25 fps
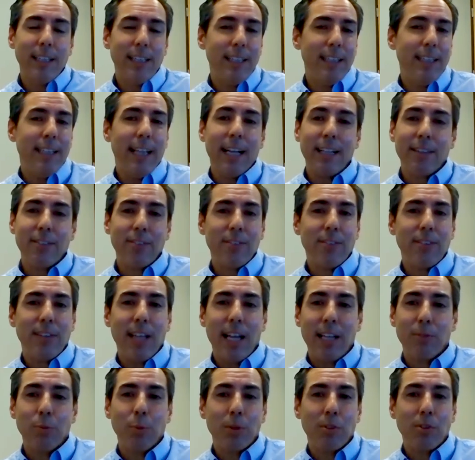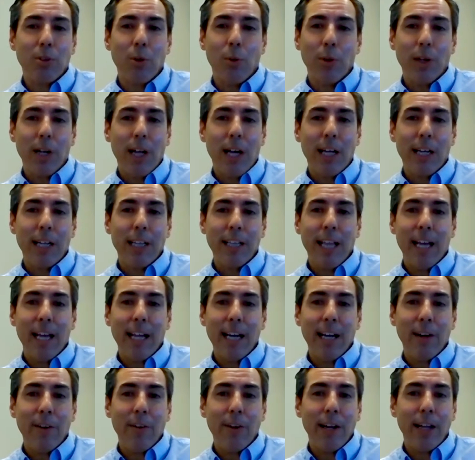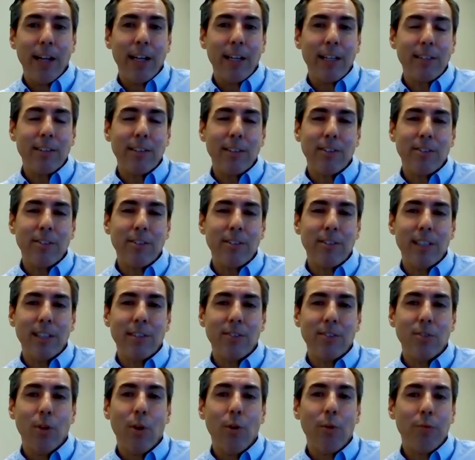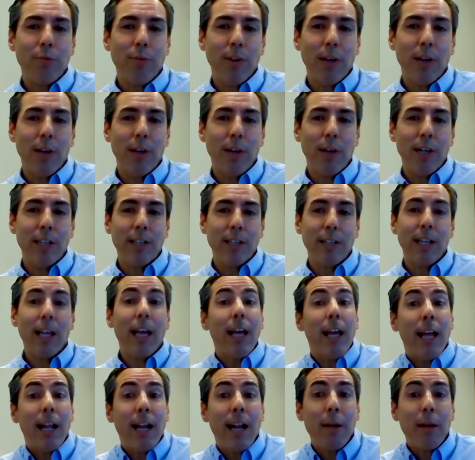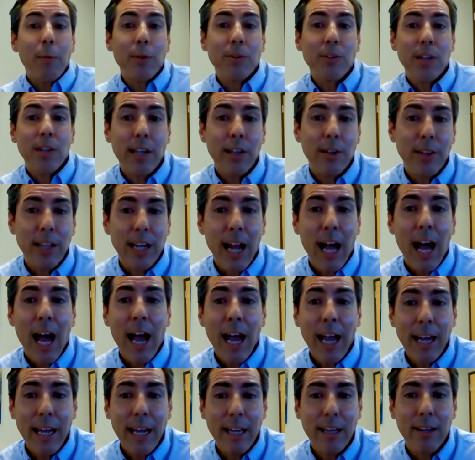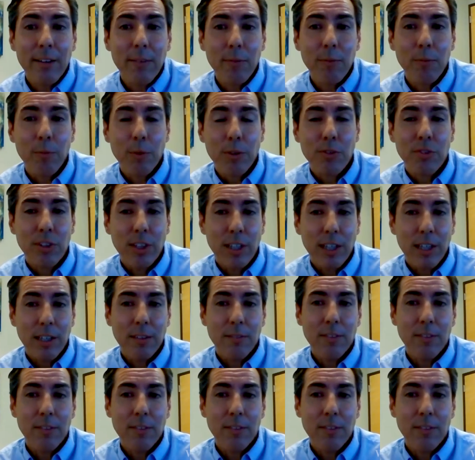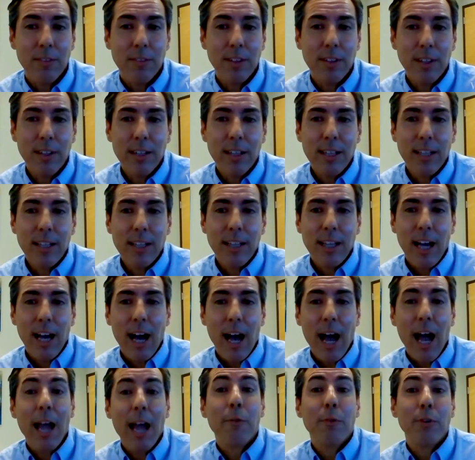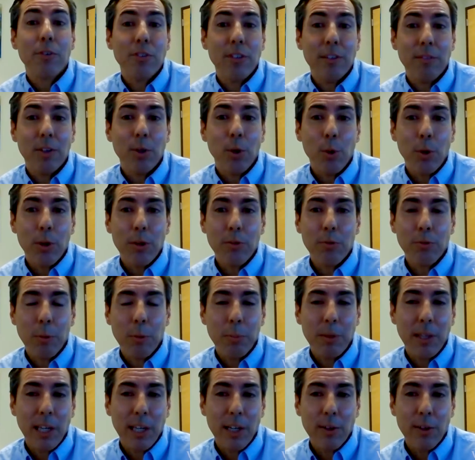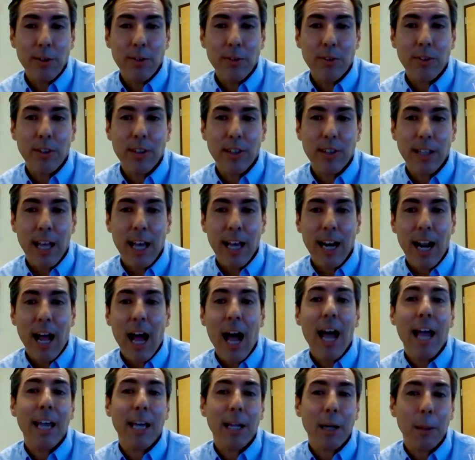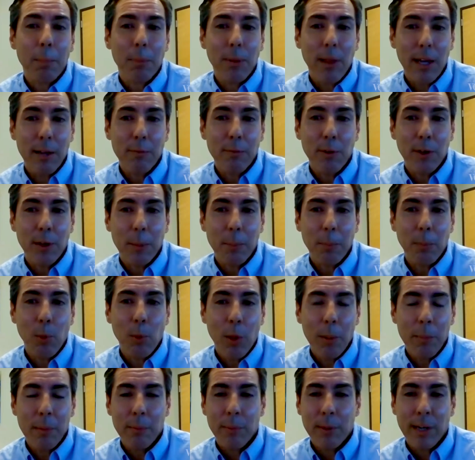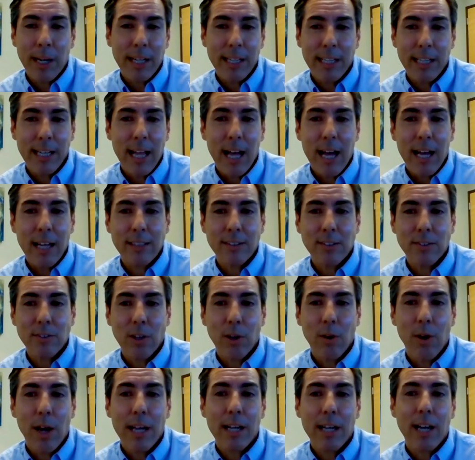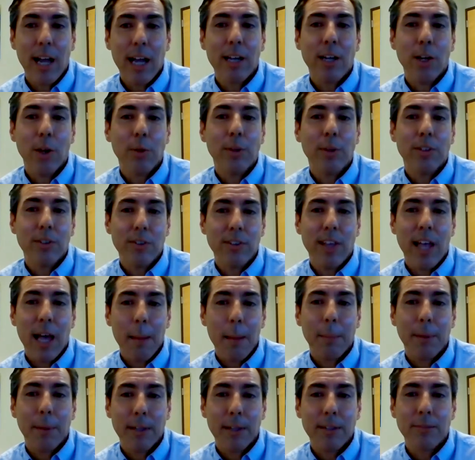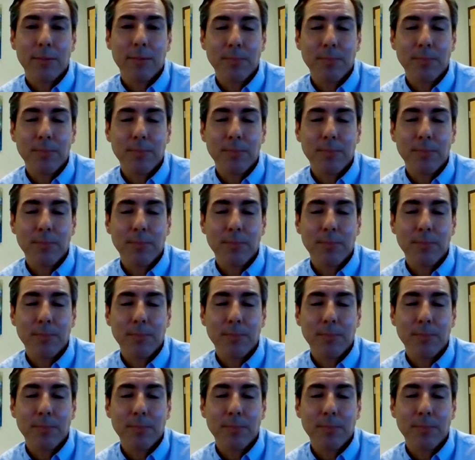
That's what's going on in that area. It's no fun. And I will tell you that I received a notice from DETR that I had applied for unemployment when I did not. So I know this is happening.